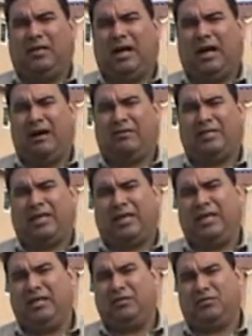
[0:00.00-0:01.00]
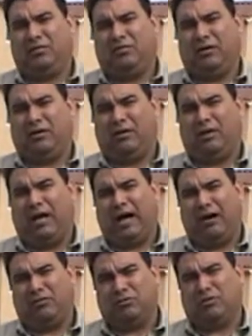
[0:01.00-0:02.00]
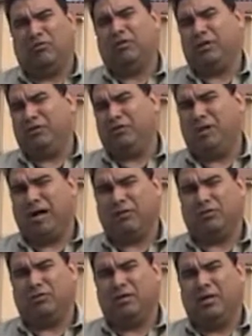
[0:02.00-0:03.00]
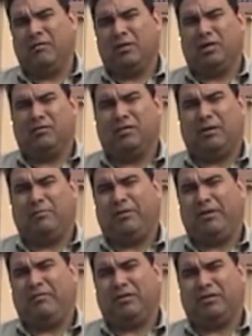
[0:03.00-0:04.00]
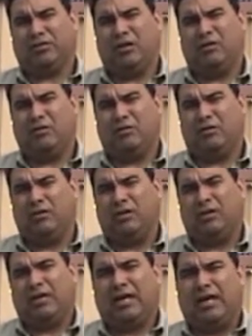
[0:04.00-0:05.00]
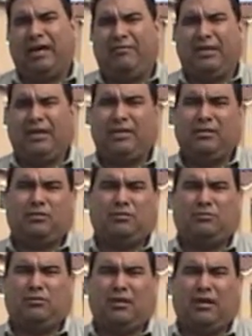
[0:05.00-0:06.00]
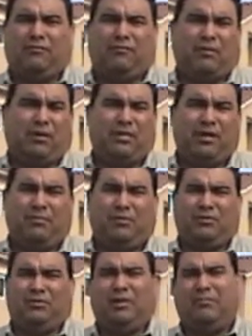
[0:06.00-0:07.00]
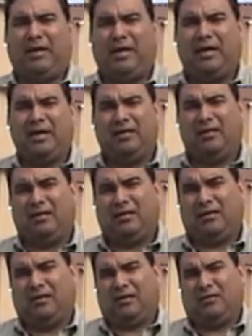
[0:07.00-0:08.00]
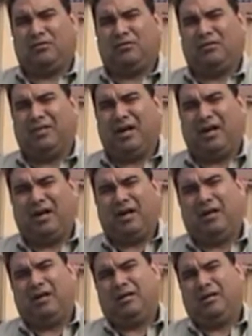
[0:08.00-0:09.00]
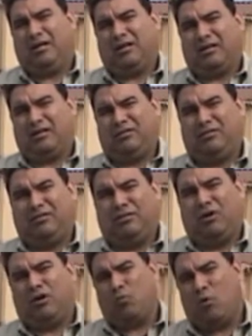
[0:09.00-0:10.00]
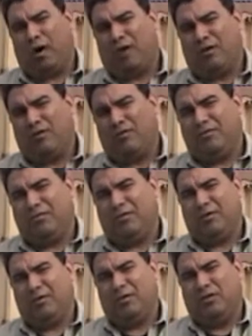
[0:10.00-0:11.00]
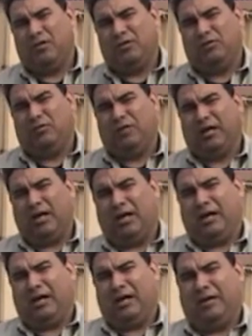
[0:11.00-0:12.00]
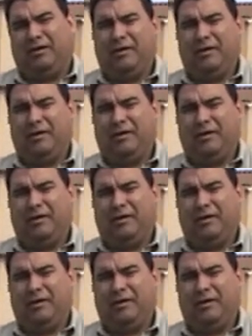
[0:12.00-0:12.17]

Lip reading: has keys to their house or their new house, because the previous owner gave keys to the, for example, to the maid, to the dog walker, to the